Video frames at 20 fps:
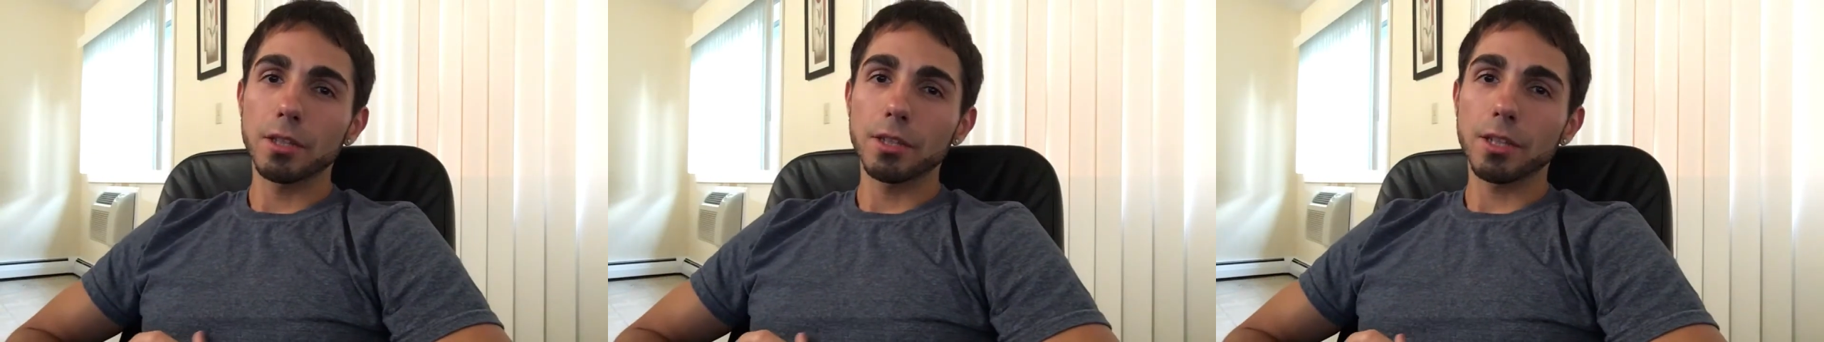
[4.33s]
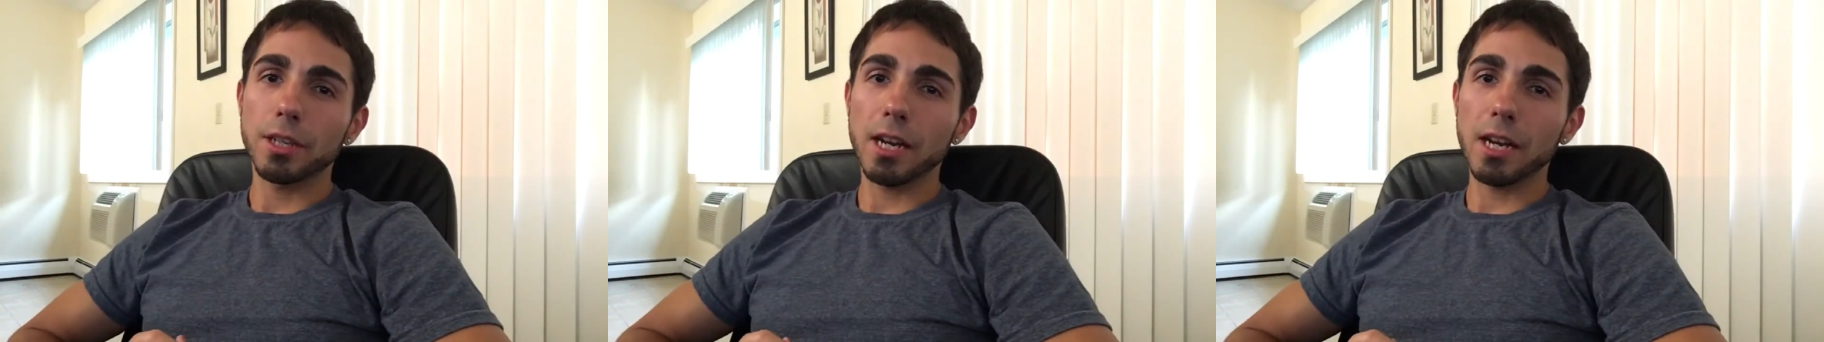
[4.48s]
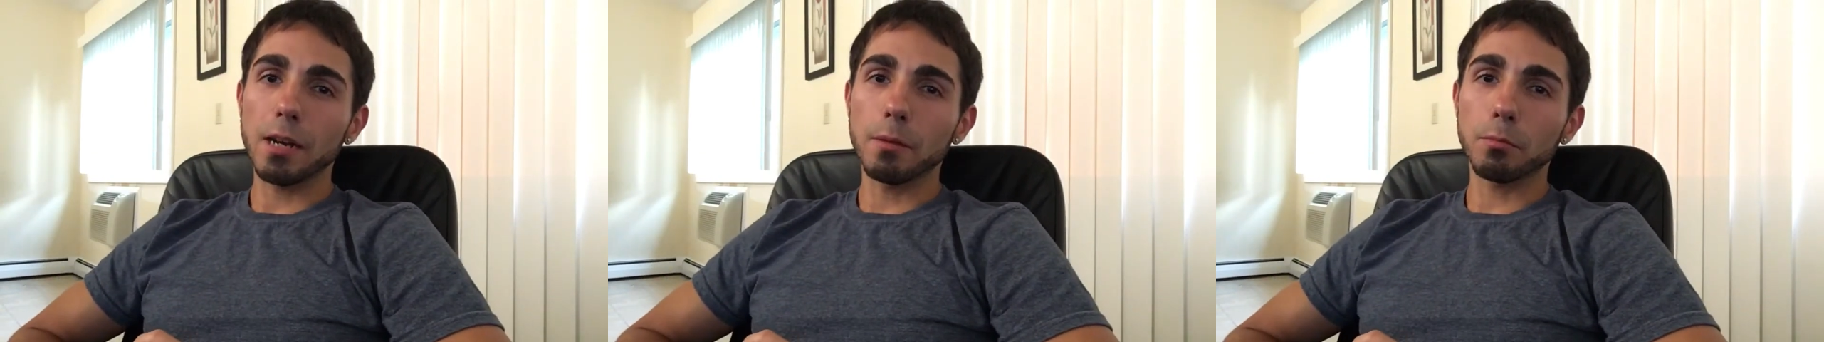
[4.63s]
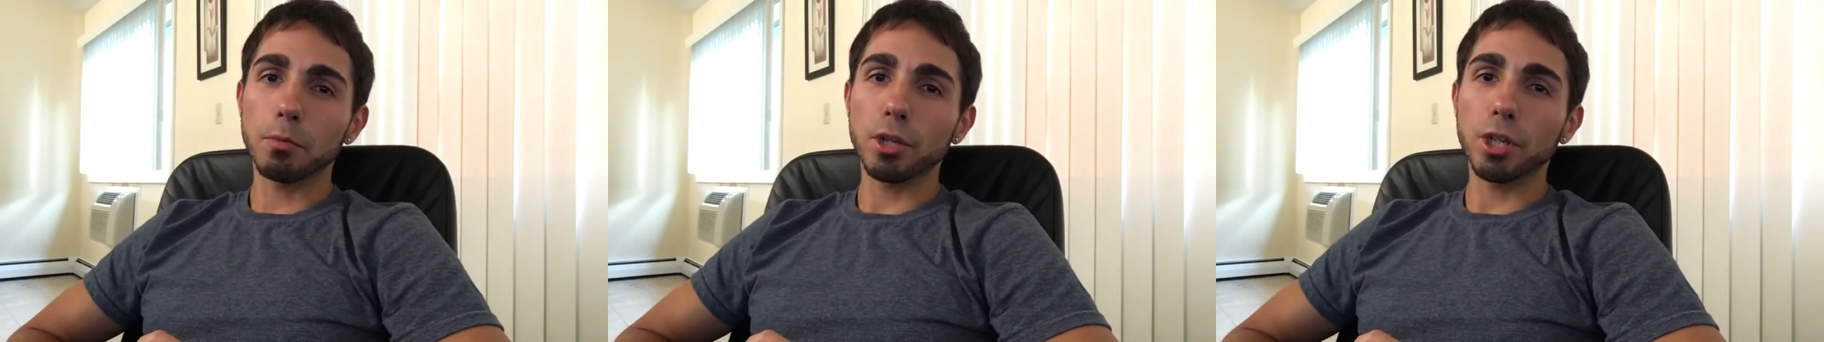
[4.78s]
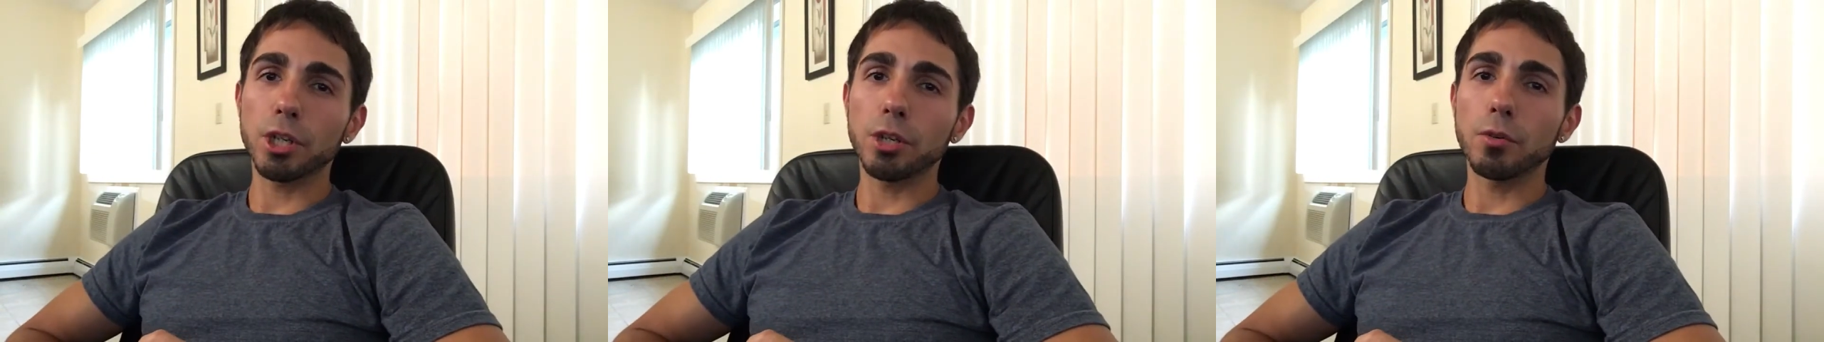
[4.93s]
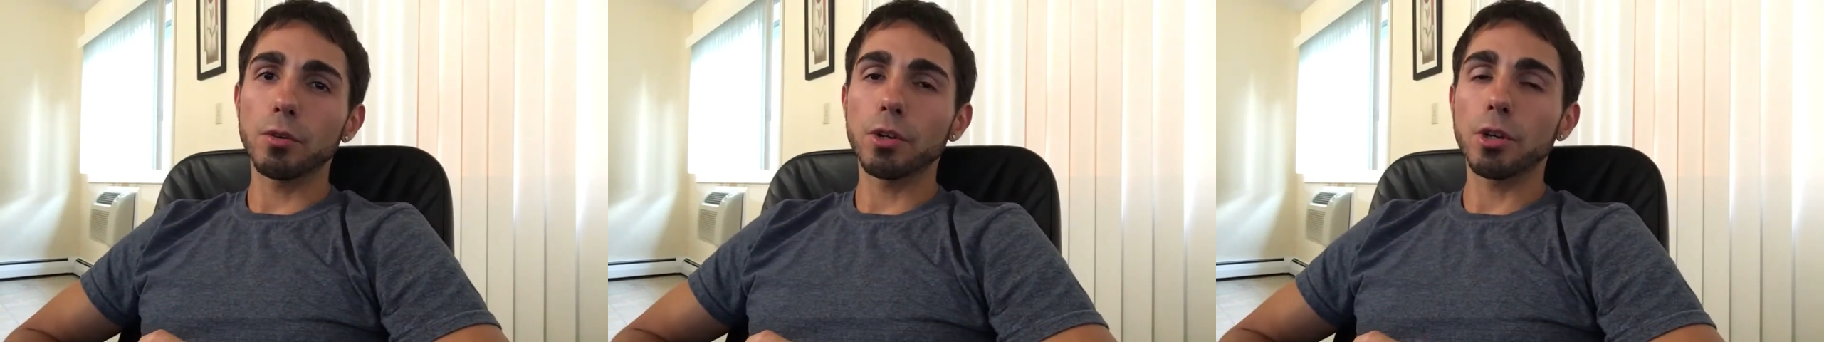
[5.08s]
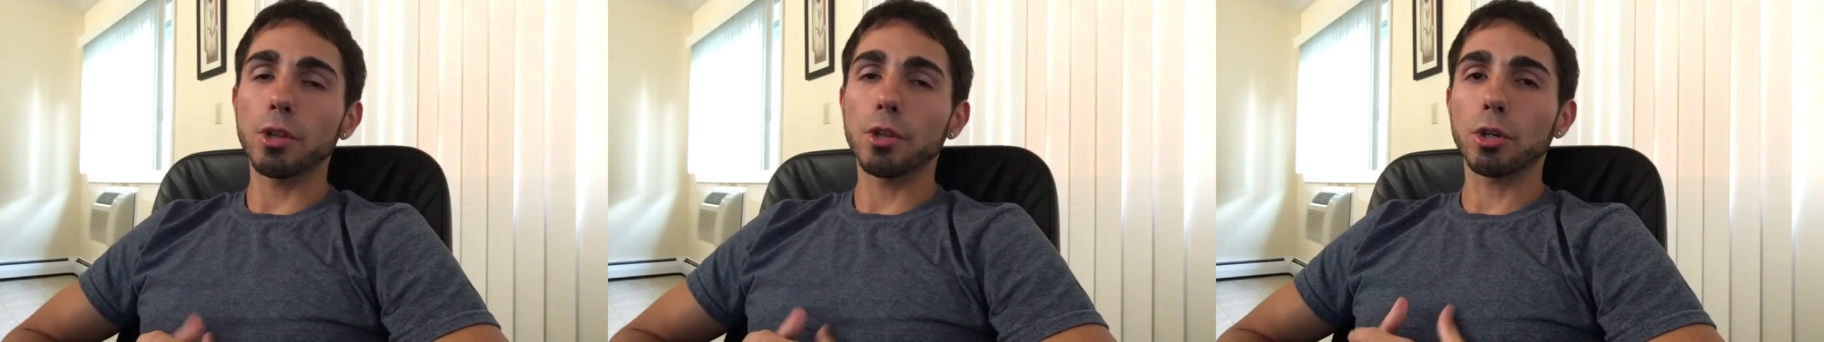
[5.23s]
Today I'm bringing
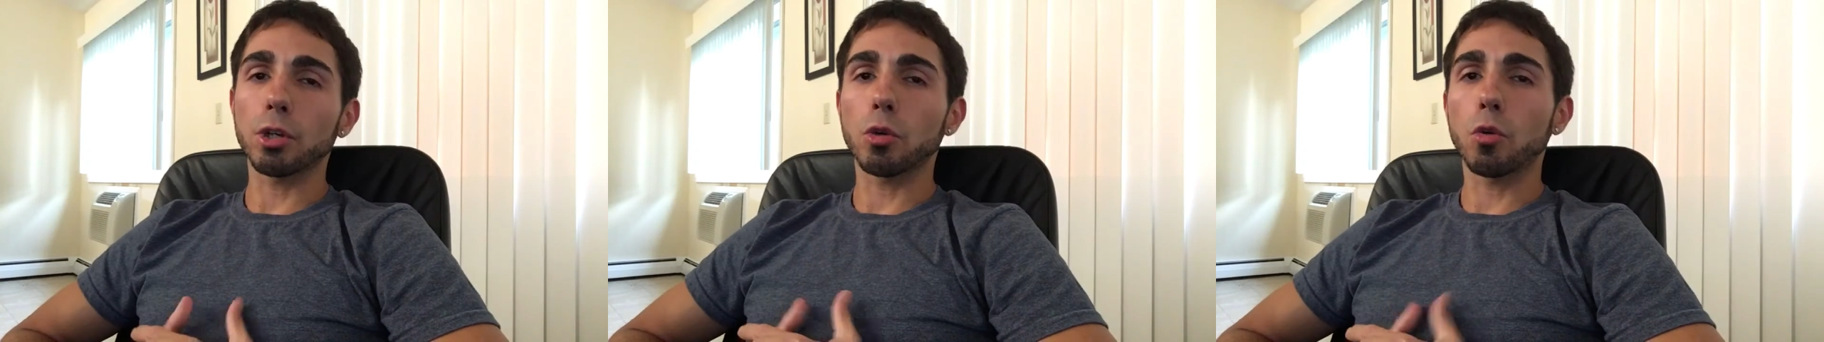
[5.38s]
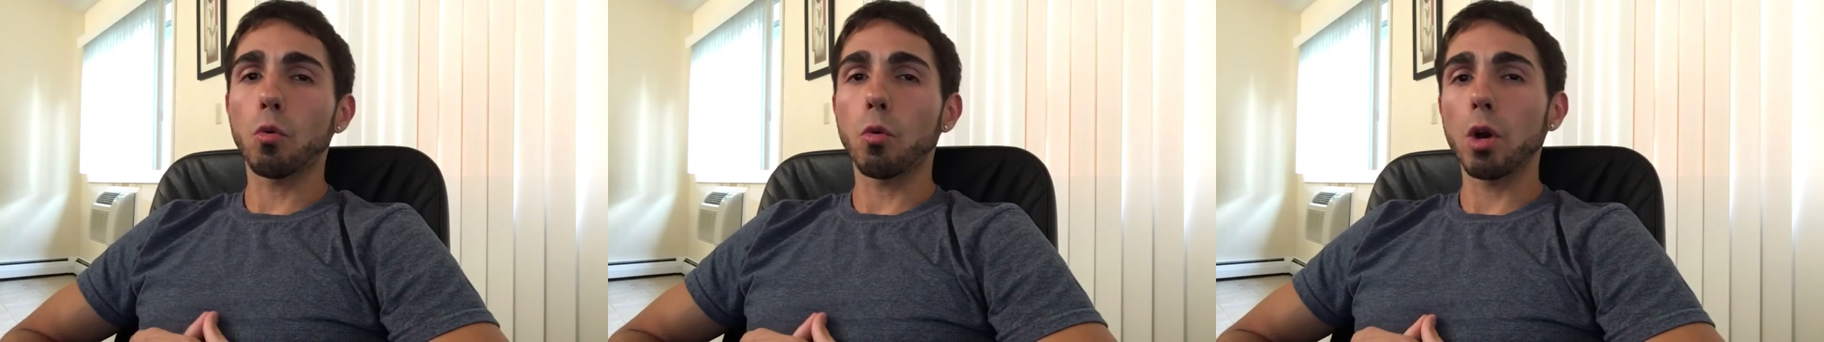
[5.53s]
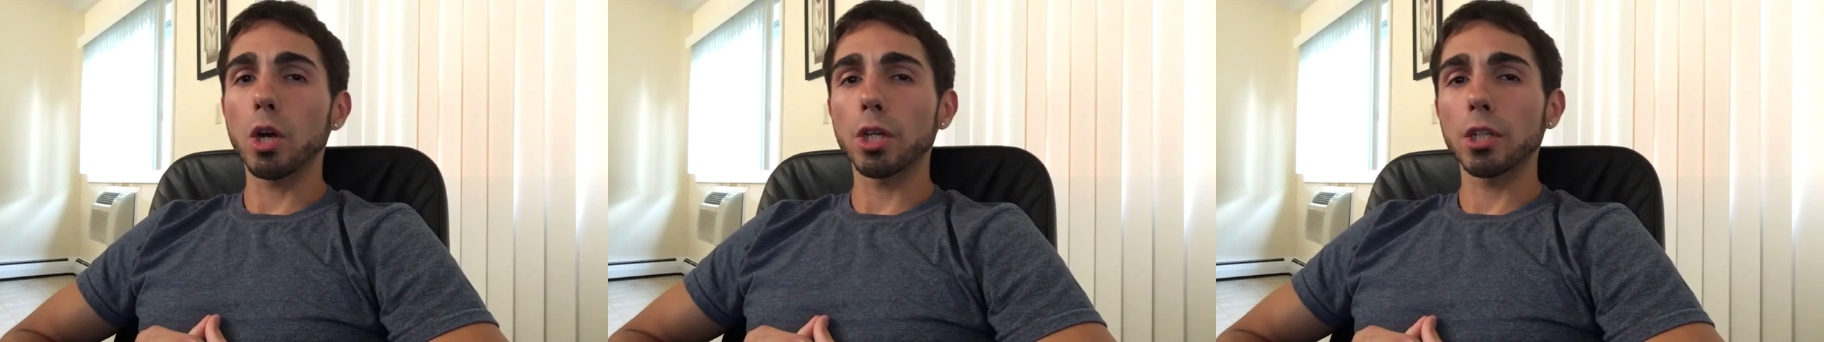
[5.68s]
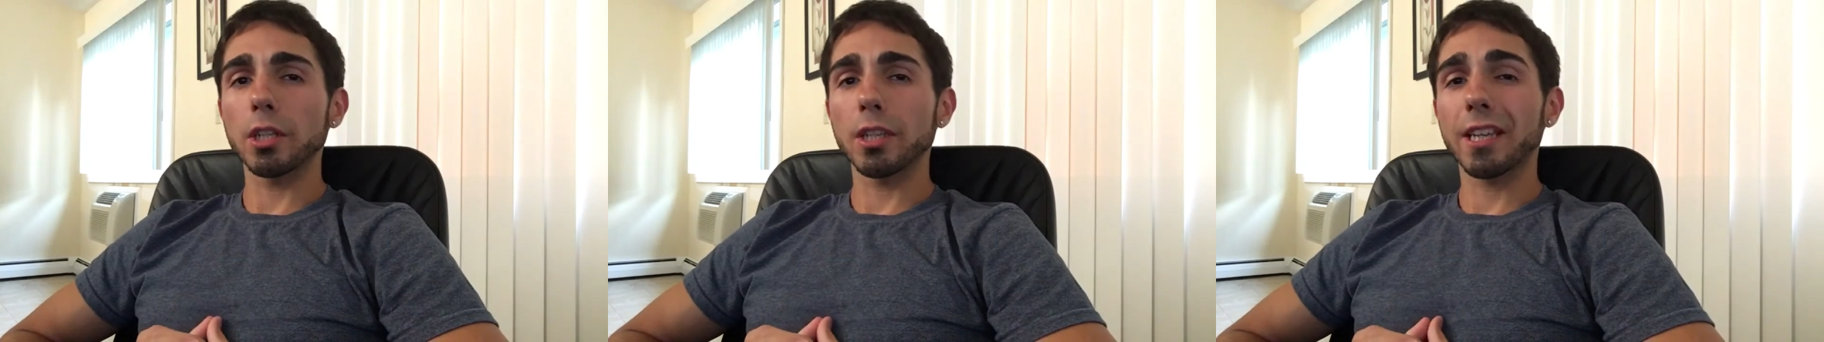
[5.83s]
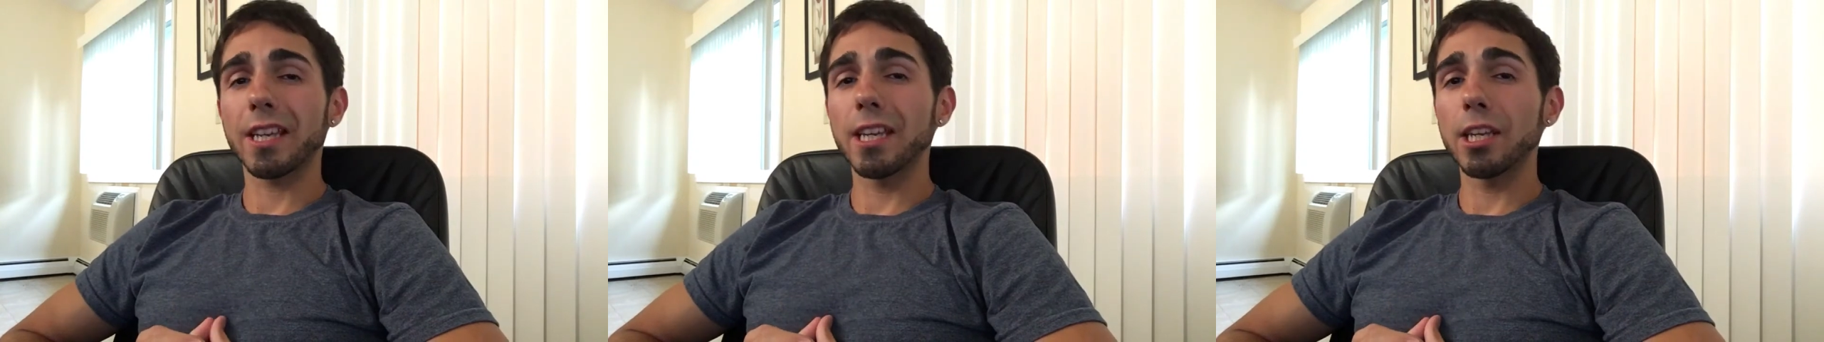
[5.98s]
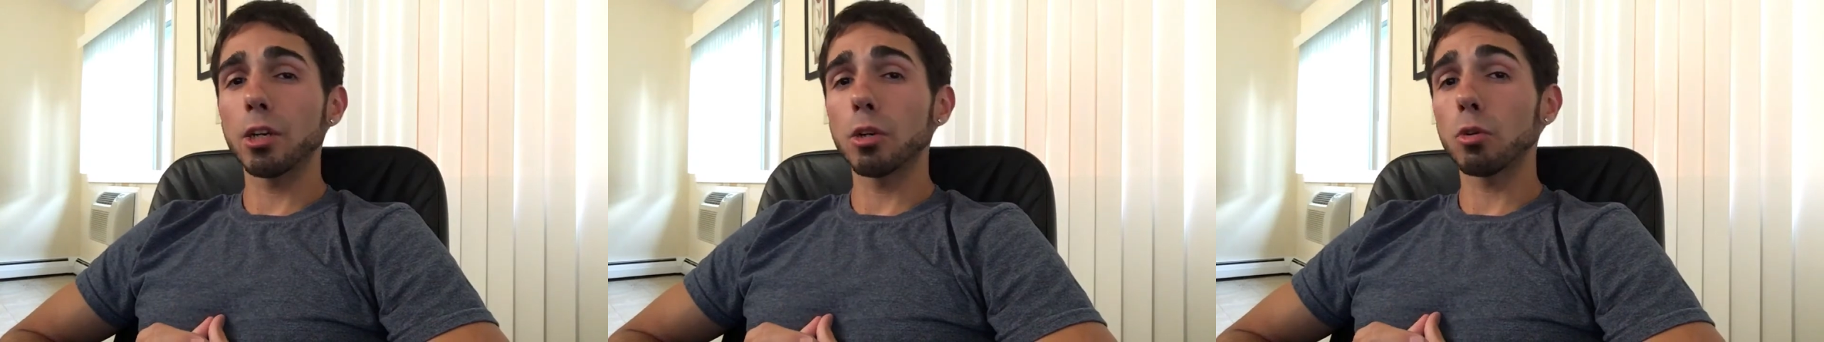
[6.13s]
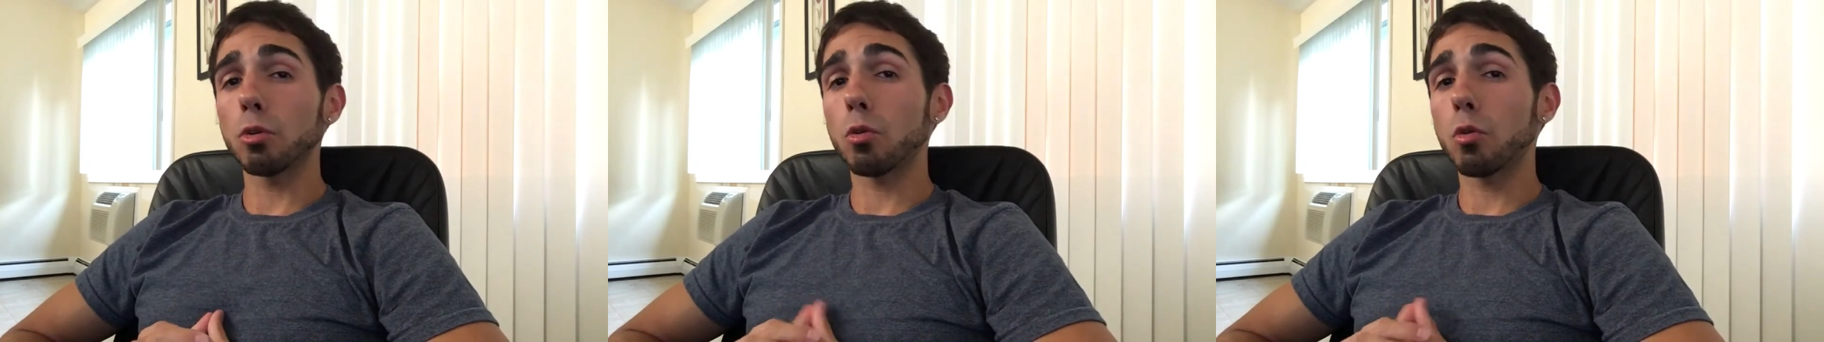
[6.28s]
you another
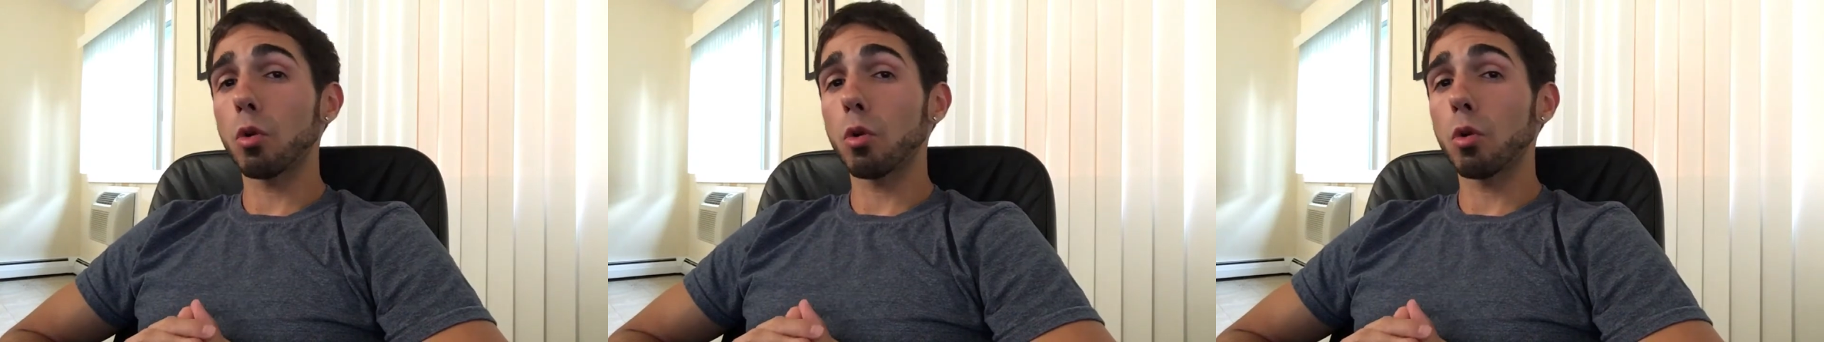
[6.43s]
keto